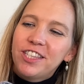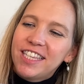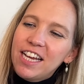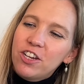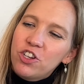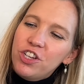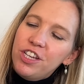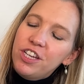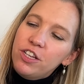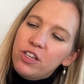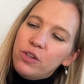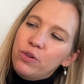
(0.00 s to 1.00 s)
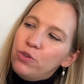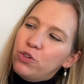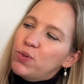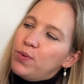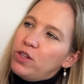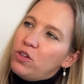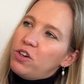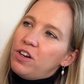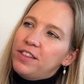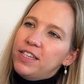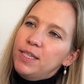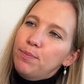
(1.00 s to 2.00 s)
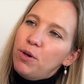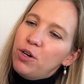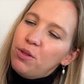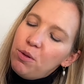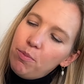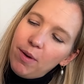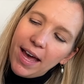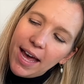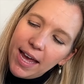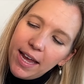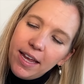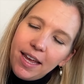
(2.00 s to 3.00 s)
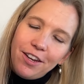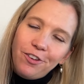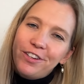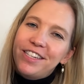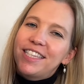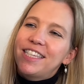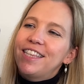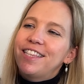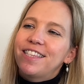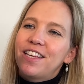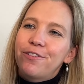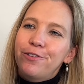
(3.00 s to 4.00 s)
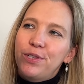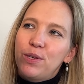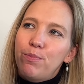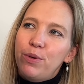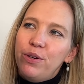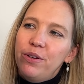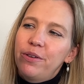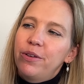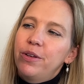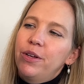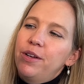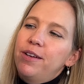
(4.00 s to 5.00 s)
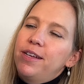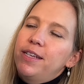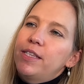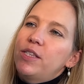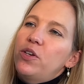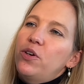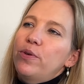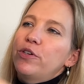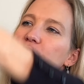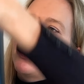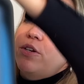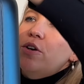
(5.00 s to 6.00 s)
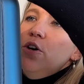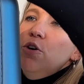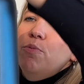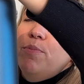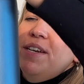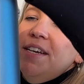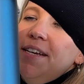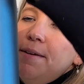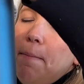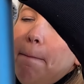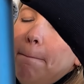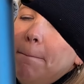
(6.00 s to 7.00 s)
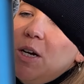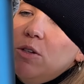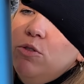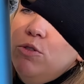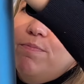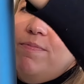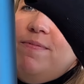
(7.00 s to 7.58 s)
section, you just want to look on this part of the bag and you're going to see this other zipper. So we're just going to open it. Oh,